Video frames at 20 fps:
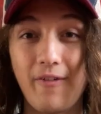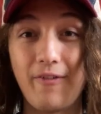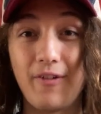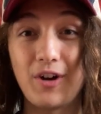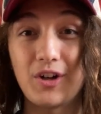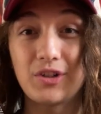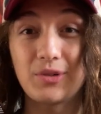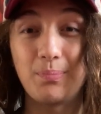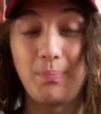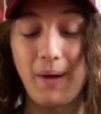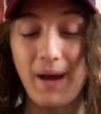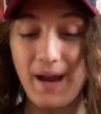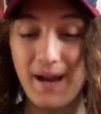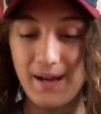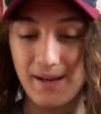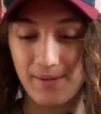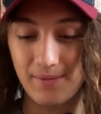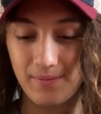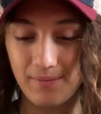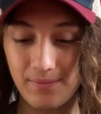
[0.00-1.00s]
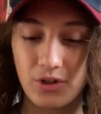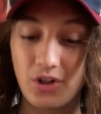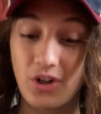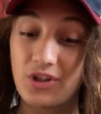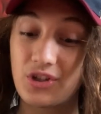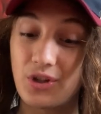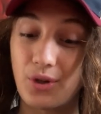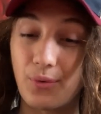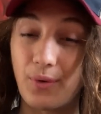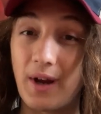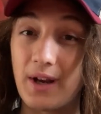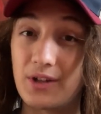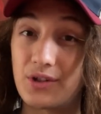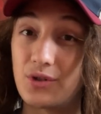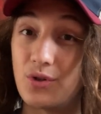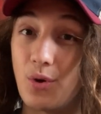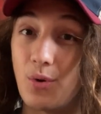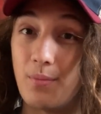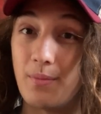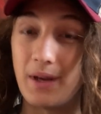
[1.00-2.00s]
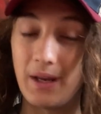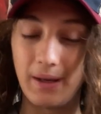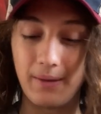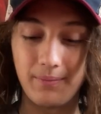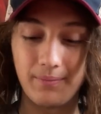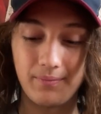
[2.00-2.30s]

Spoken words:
First bite, just the rice, no meat.